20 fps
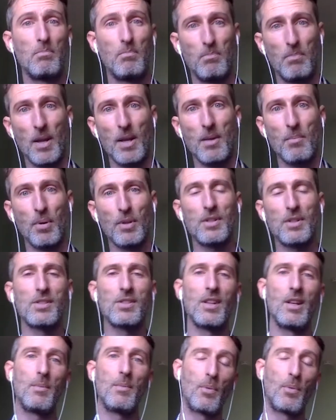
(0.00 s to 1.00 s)
being put to
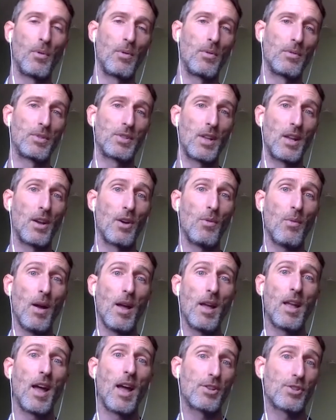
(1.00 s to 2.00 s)
sleep or staying
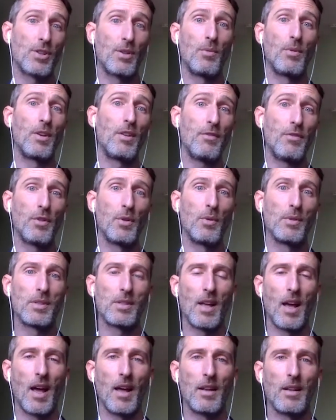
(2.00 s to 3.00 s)
awake actually would influence
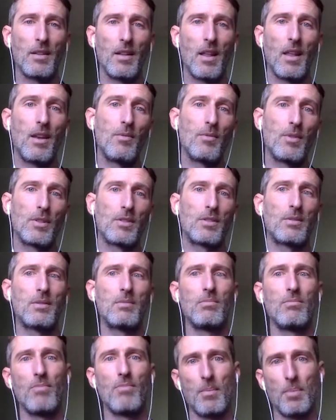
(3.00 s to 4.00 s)
that. And then it
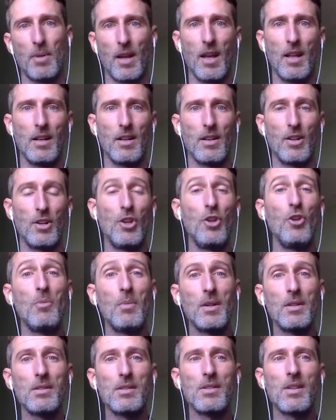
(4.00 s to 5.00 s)
was replicated in
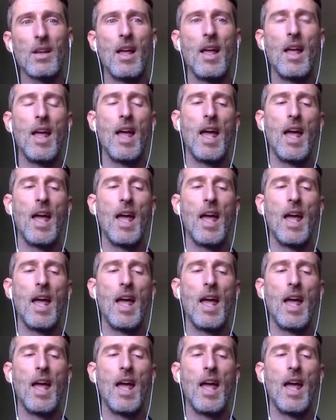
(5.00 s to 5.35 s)
humans.